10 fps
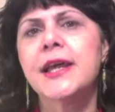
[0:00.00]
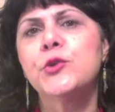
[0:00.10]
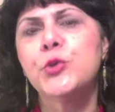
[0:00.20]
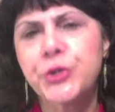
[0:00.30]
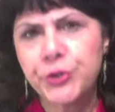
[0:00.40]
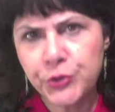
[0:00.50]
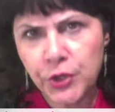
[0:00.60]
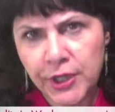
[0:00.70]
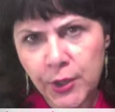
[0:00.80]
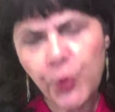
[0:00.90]
to
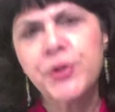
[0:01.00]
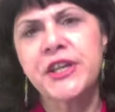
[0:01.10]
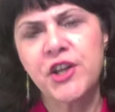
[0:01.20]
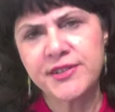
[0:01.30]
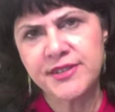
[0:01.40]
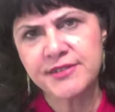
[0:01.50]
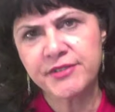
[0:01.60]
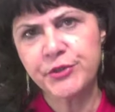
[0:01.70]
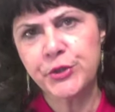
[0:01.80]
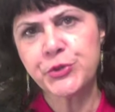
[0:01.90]
uh, organize this
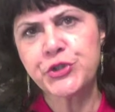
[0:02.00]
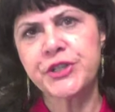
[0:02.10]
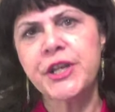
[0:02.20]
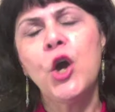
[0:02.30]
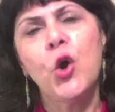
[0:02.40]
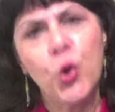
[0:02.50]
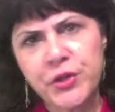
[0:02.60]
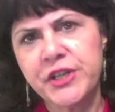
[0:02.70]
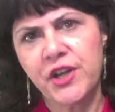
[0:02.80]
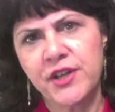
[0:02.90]
revolution,
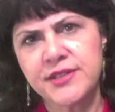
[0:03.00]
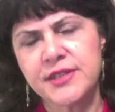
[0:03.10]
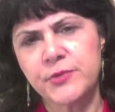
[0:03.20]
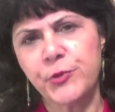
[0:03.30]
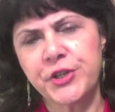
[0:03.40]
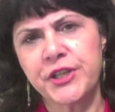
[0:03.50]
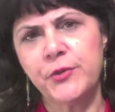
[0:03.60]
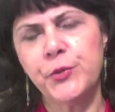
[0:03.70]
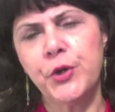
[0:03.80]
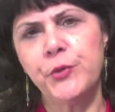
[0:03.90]
organize the working,
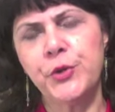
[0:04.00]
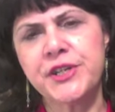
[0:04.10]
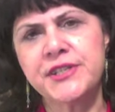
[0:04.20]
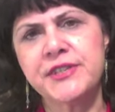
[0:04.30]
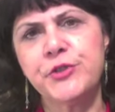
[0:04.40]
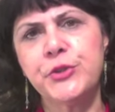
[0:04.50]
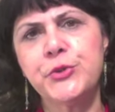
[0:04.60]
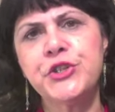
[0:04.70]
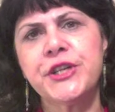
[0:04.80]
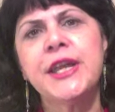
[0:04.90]
workers'
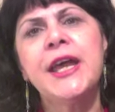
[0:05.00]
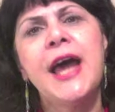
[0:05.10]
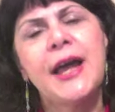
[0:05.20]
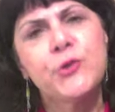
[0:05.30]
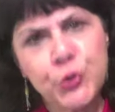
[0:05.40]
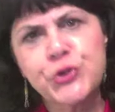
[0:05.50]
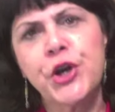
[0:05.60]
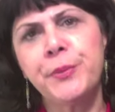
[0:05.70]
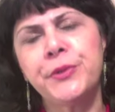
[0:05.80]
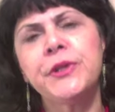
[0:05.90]
revolution to
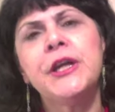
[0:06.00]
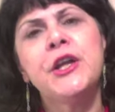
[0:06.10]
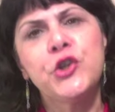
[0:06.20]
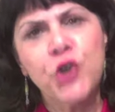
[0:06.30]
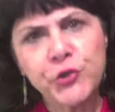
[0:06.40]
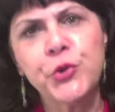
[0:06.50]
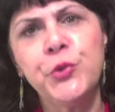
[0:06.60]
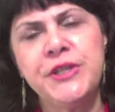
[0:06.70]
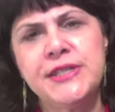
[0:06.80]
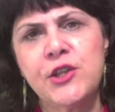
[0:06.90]
topple not
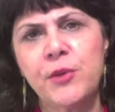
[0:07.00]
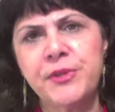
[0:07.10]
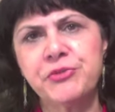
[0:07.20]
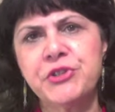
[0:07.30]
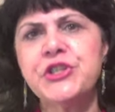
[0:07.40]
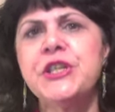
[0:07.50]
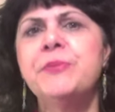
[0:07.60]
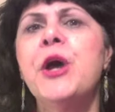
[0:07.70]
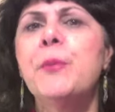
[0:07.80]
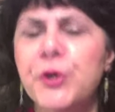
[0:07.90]
only Islamic
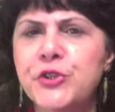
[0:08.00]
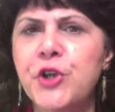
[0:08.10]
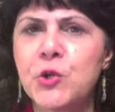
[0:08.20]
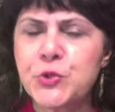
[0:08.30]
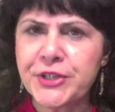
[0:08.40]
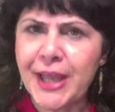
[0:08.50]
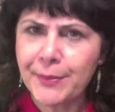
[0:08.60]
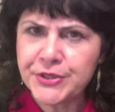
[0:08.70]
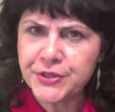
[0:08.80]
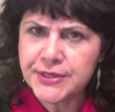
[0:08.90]
regime but also
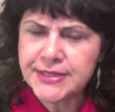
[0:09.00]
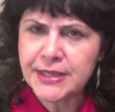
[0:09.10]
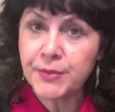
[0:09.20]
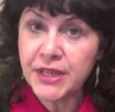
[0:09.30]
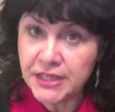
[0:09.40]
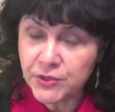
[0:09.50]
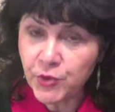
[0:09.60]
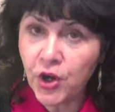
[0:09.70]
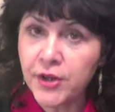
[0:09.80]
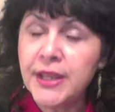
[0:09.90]
capitalism in
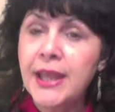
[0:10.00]
Iran.